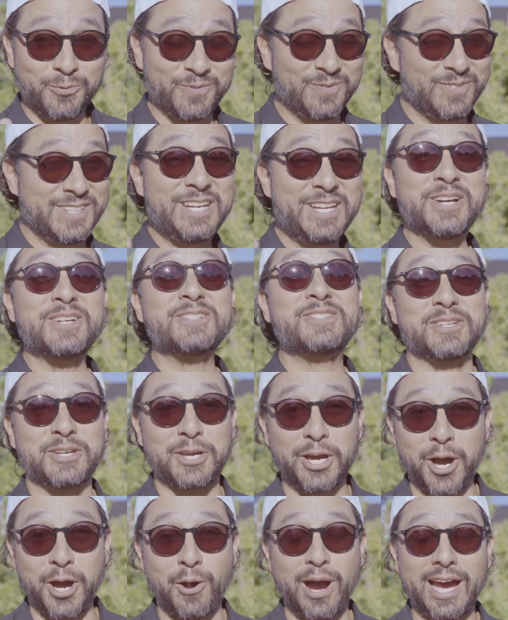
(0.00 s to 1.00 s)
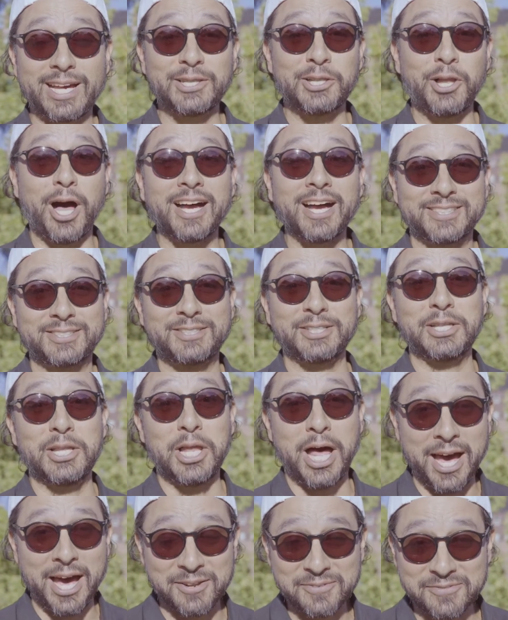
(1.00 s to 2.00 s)
Years ago, I lost a
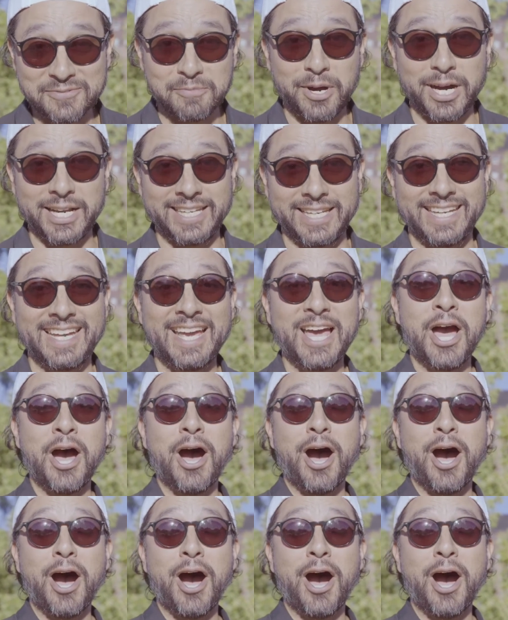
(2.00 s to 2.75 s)
lot of money